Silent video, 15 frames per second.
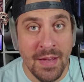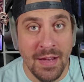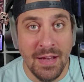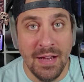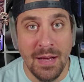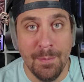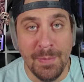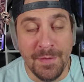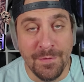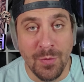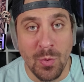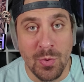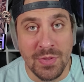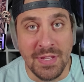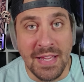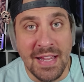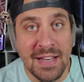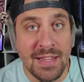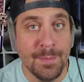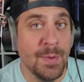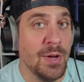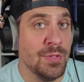uh, before the end of
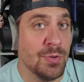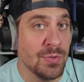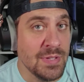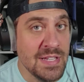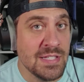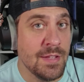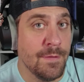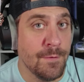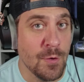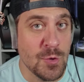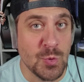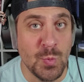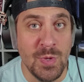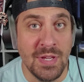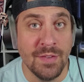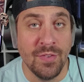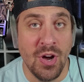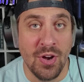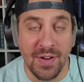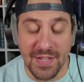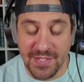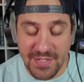the month, or at least the first week of
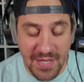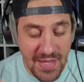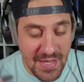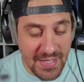August.